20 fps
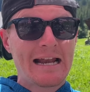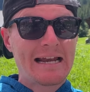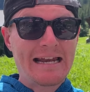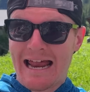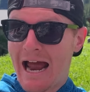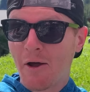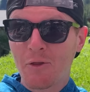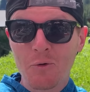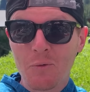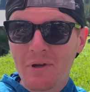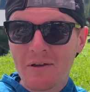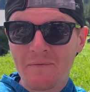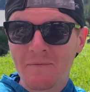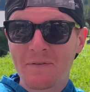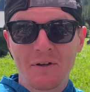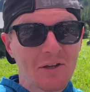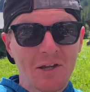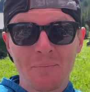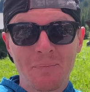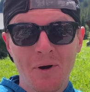now that we
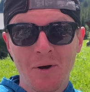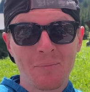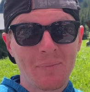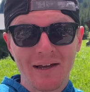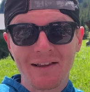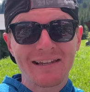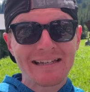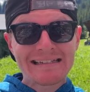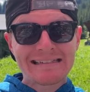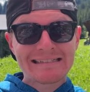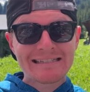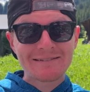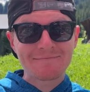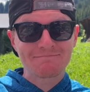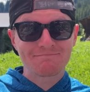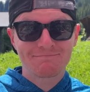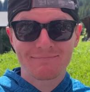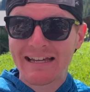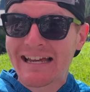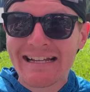fill up our bellies,
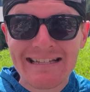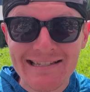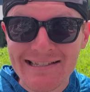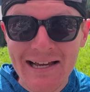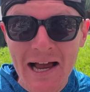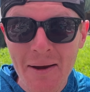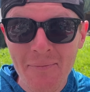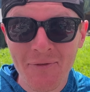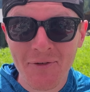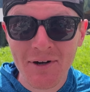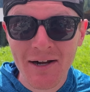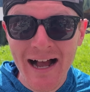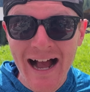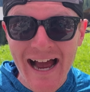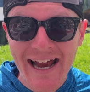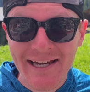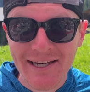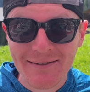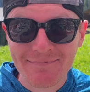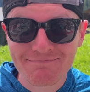it's time for a
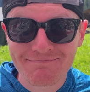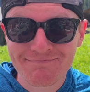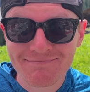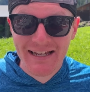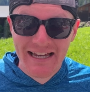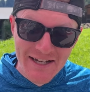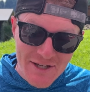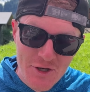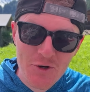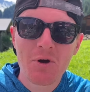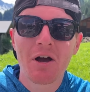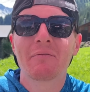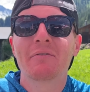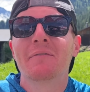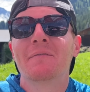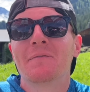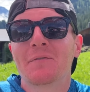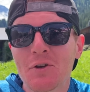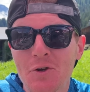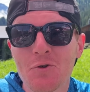hike. And you have a
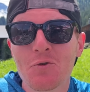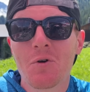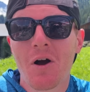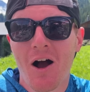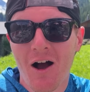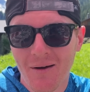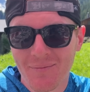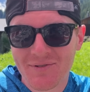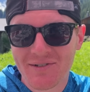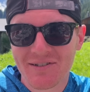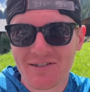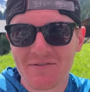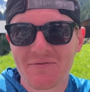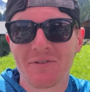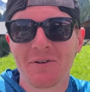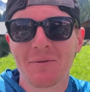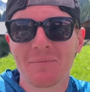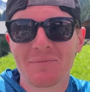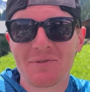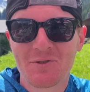few options
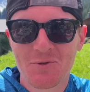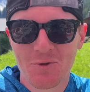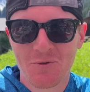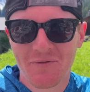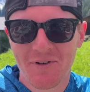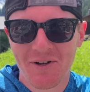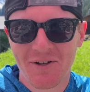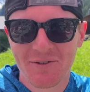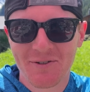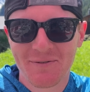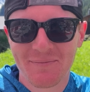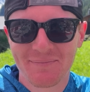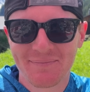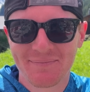from Suhlwald.